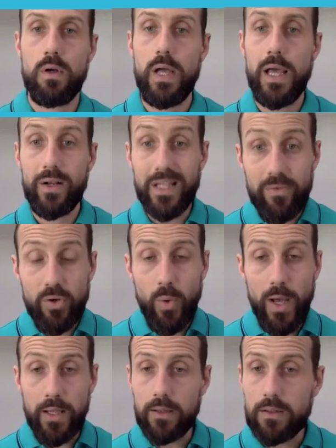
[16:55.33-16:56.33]
and I give it
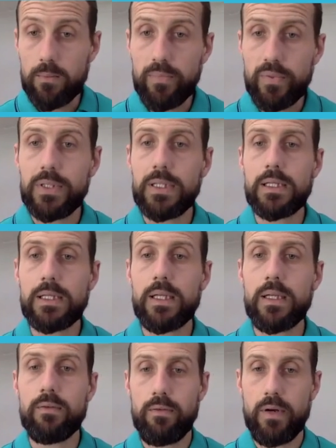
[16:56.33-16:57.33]
away
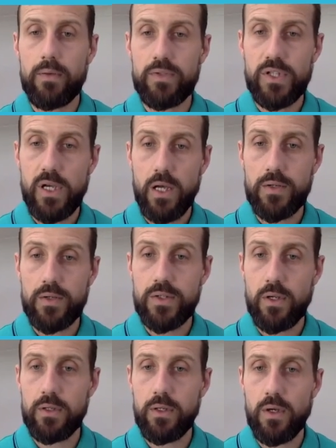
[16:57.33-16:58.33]
completely free of charge.
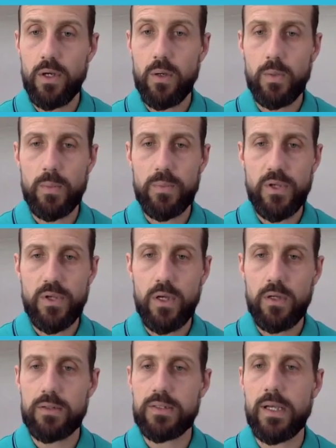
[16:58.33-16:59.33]
So you can go to our website
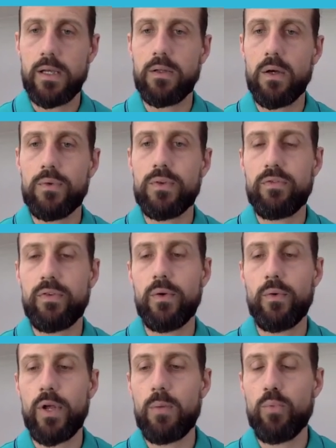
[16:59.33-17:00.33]
and download the free
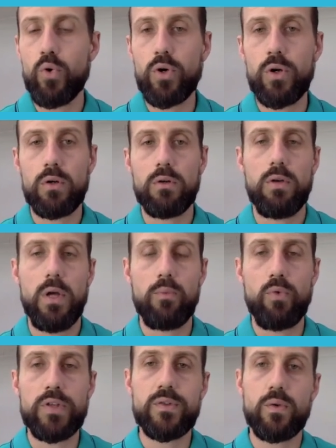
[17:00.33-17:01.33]
audiobook and
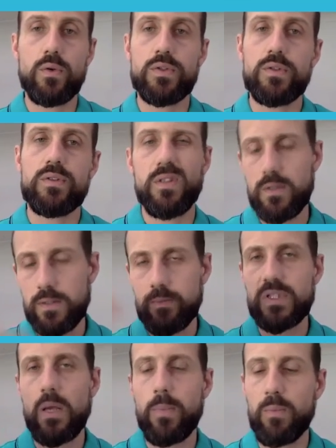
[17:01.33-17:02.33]
resources. There's some
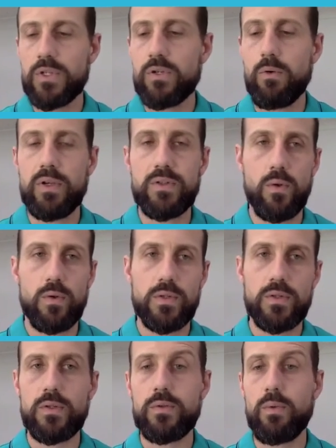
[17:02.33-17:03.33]
supplementary
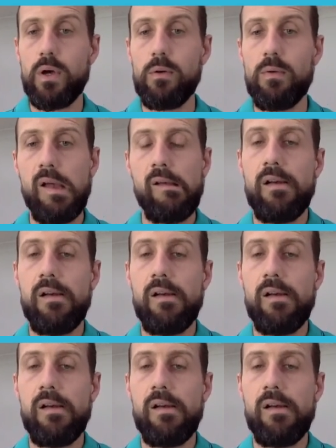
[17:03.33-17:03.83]
resources as well.